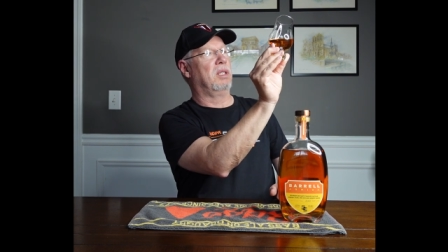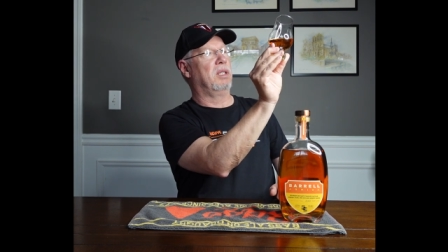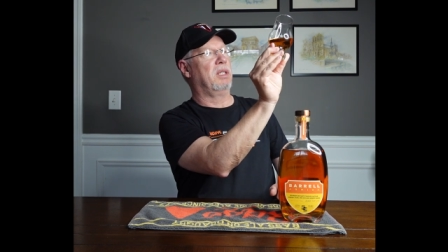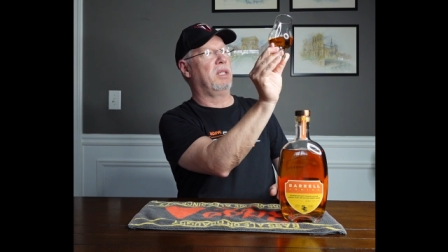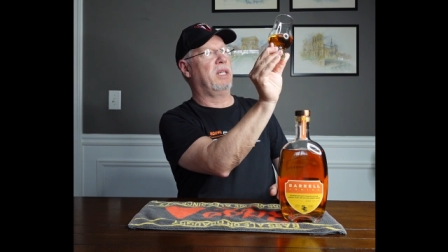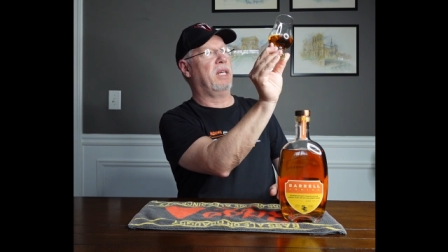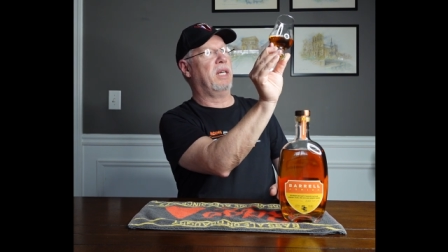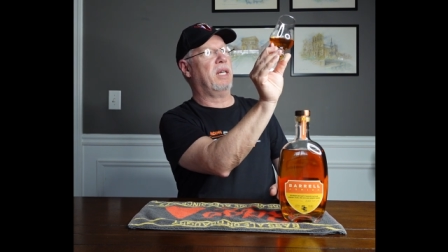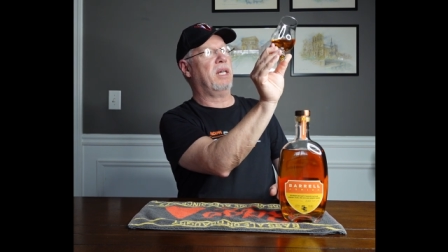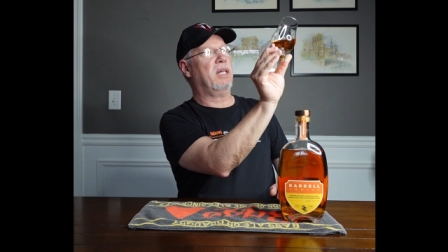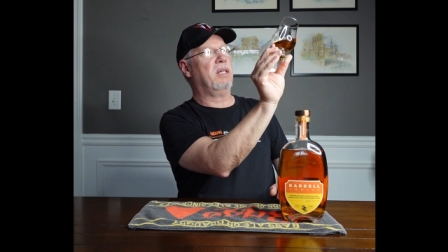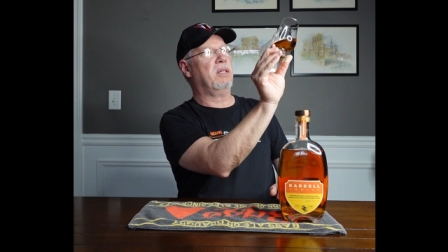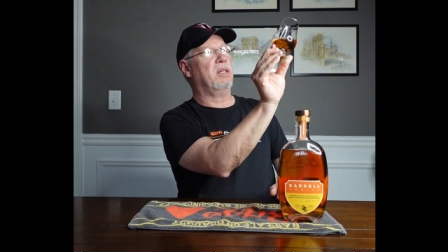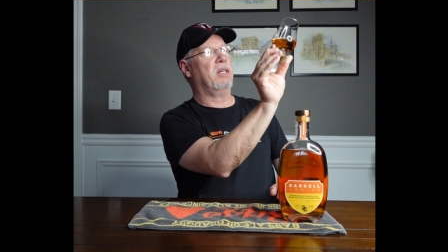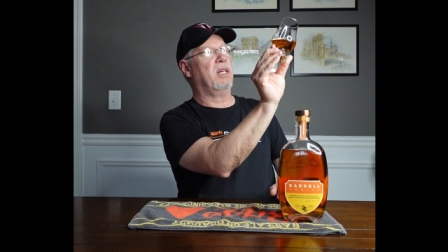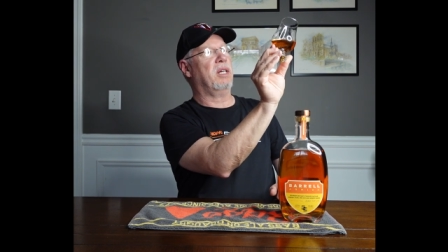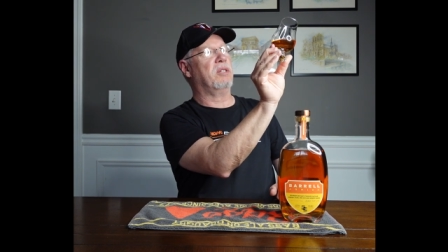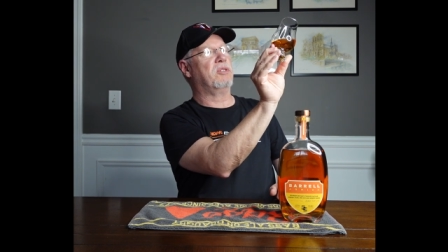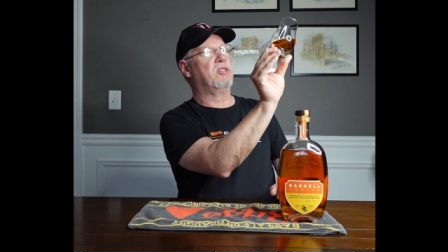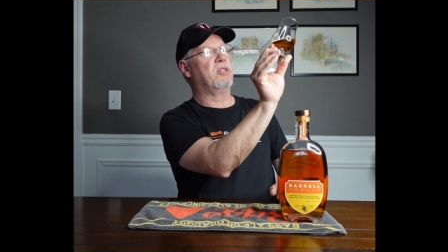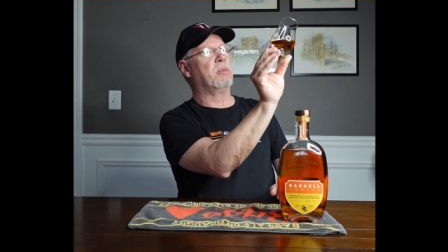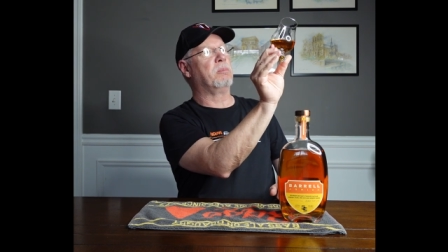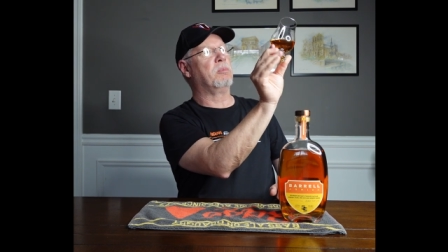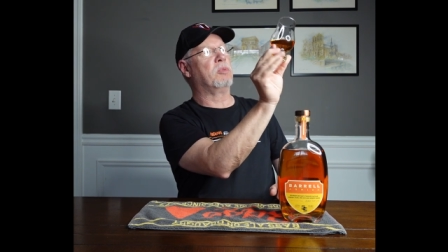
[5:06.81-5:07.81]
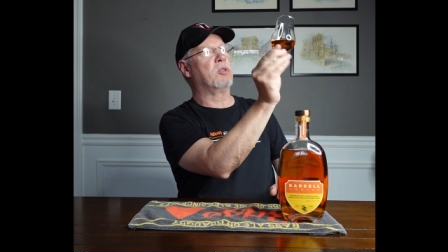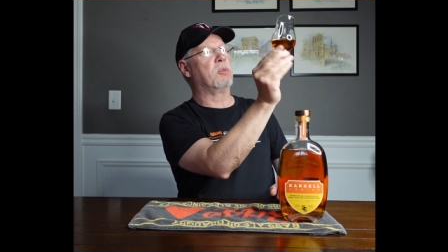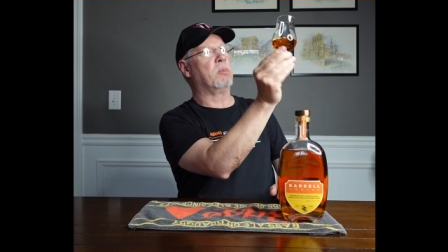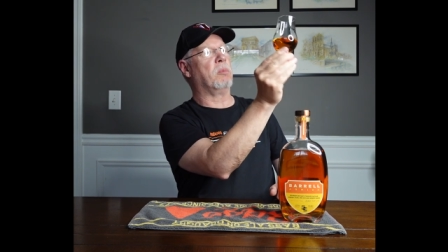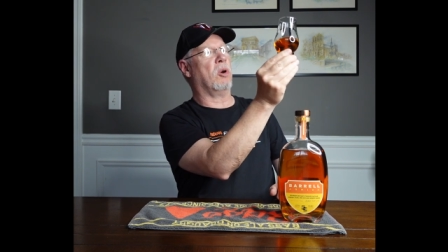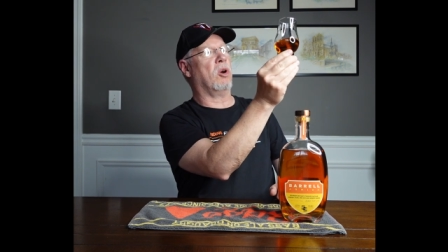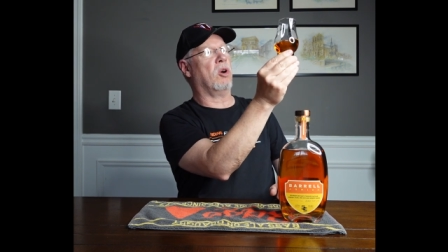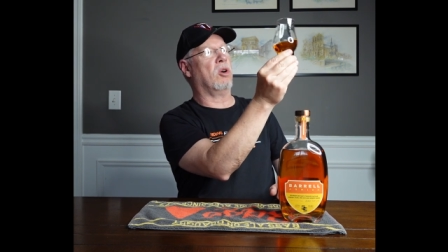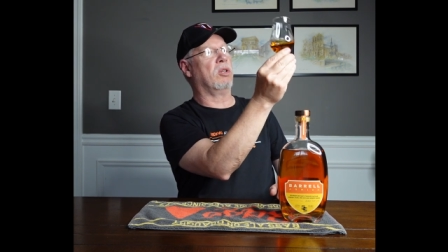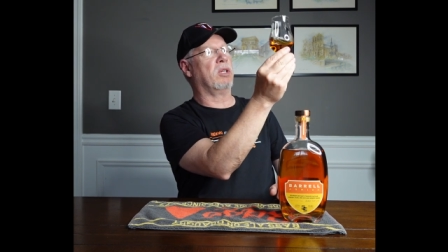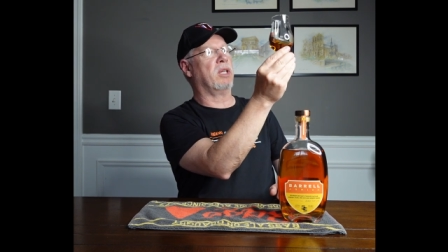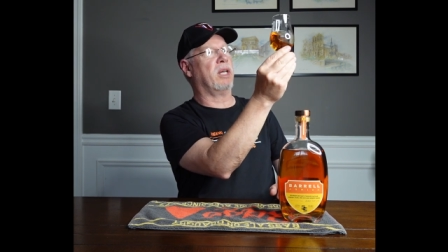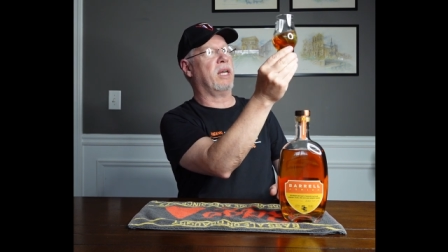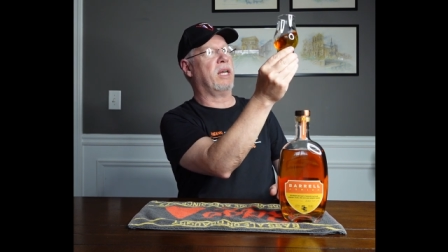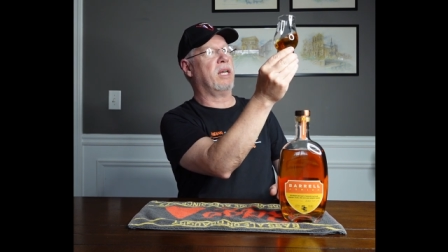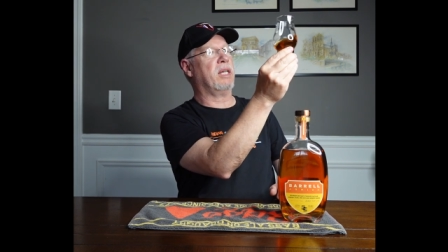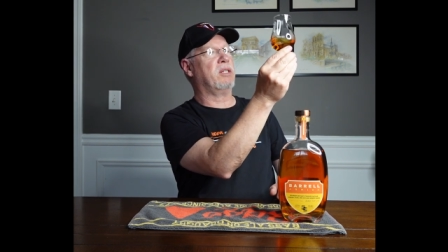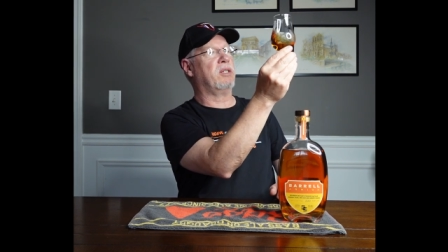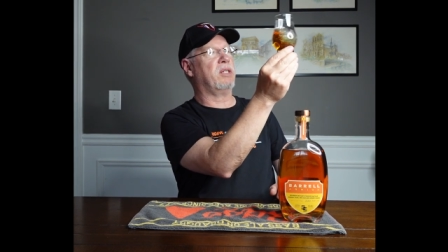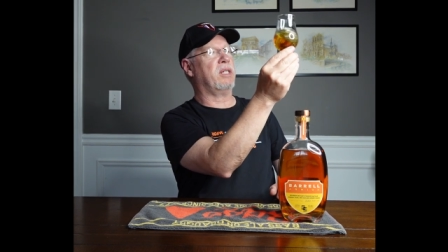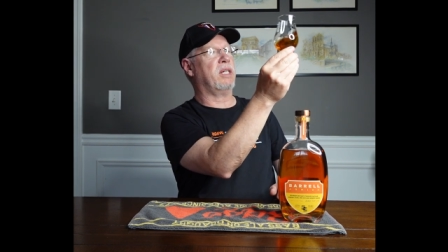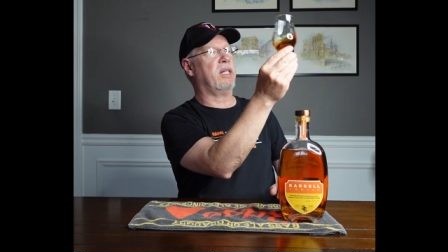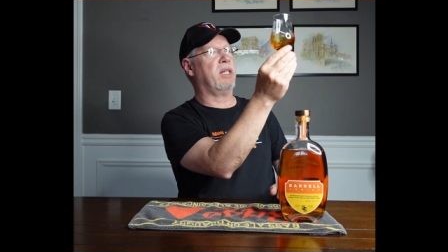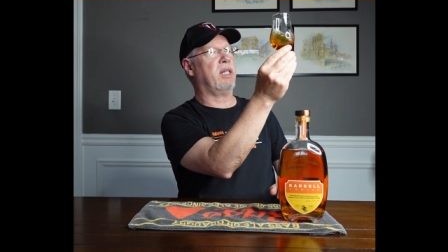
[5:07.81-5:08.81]
Yeah, uh, some small
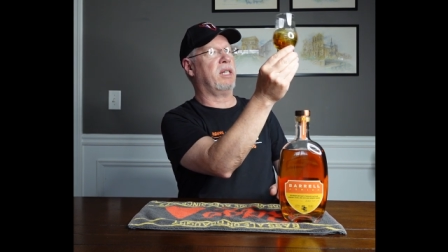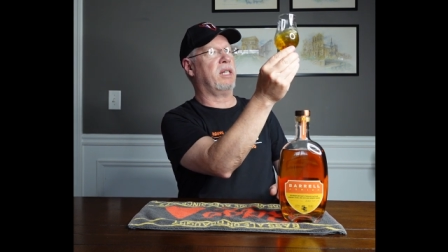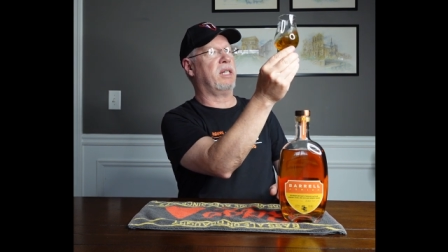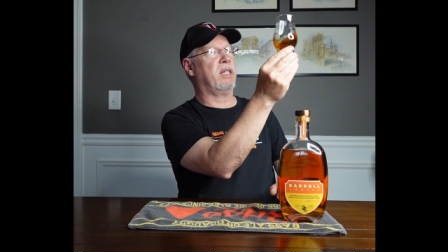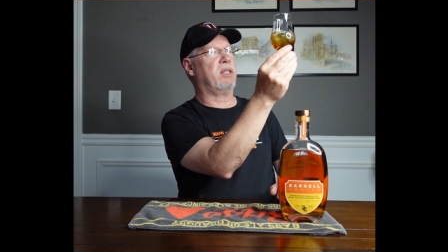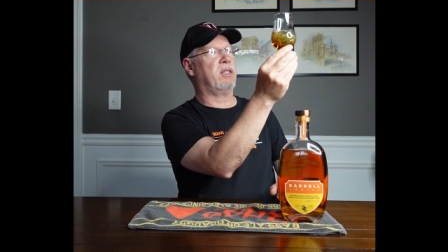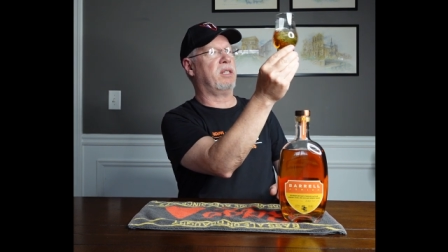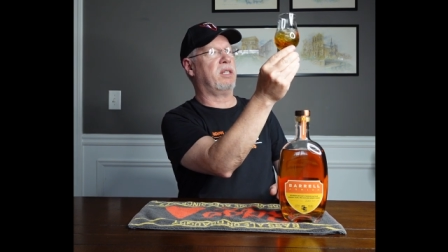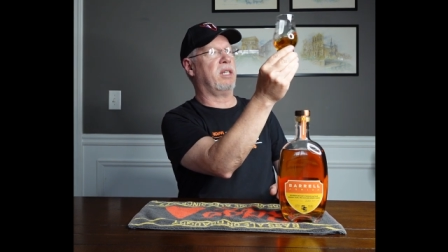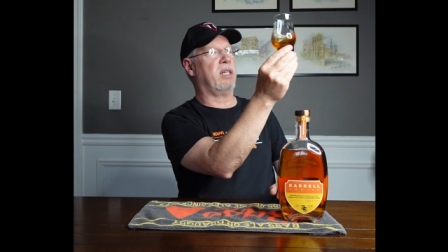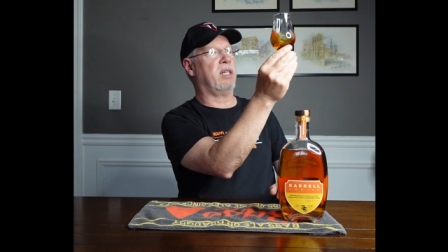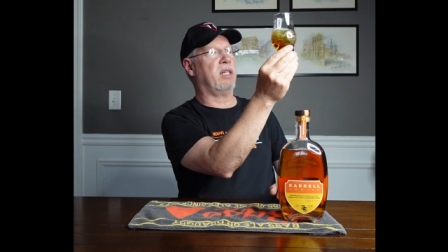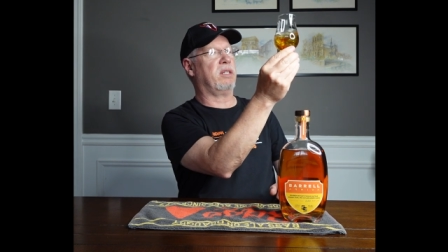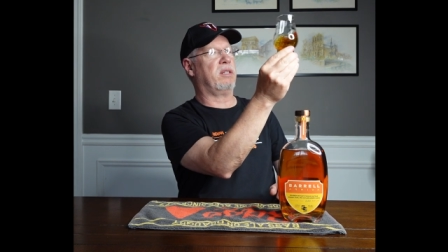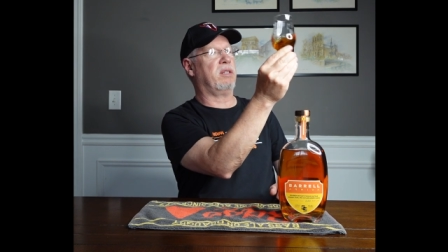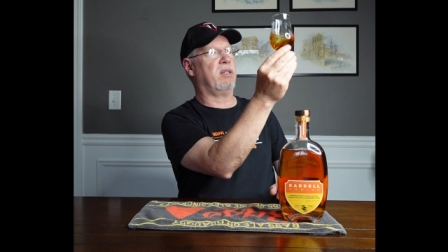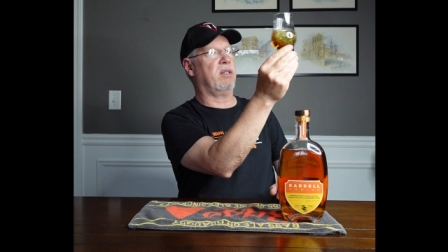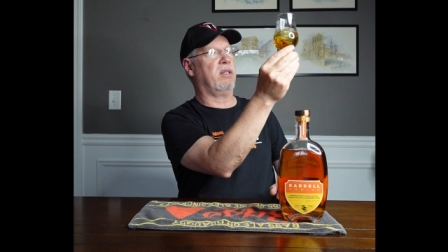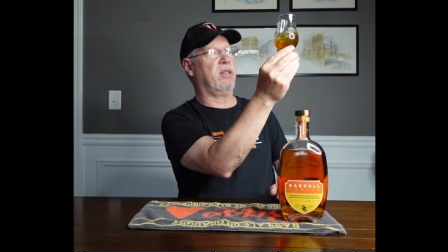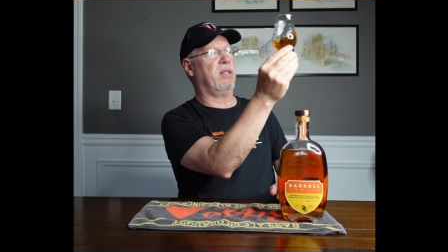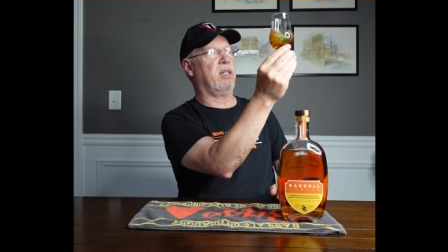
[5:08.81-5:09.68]
legs. It, it, it,